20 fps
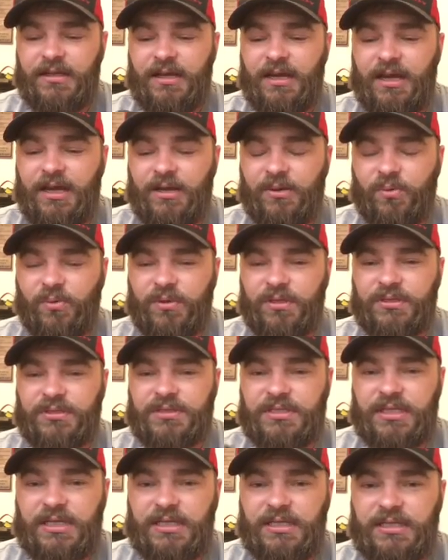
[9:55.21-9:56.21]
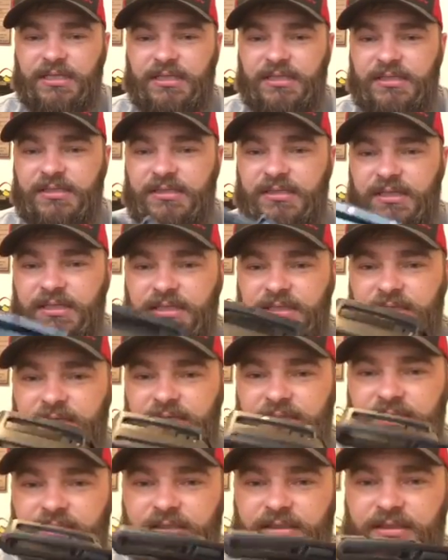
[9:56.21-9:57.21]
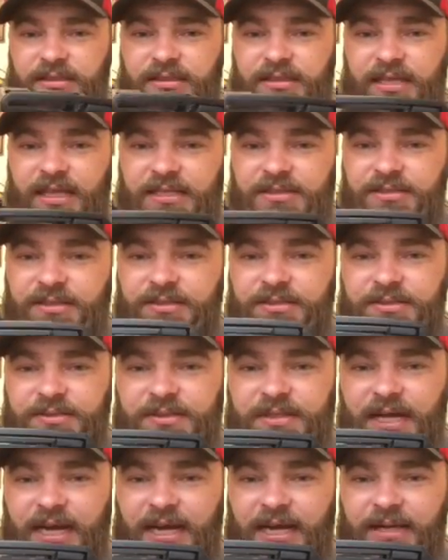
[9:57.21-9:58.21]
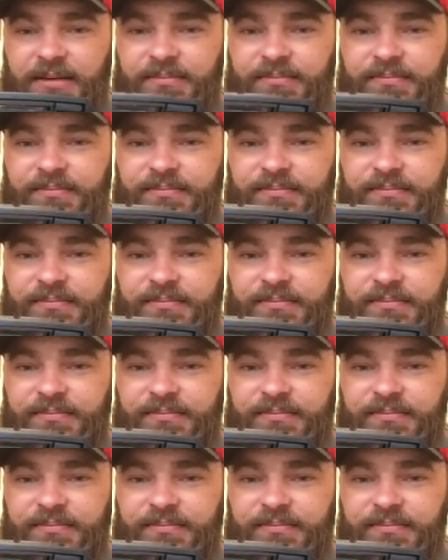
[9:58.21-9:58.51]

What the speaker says: I will say this, that's all you got.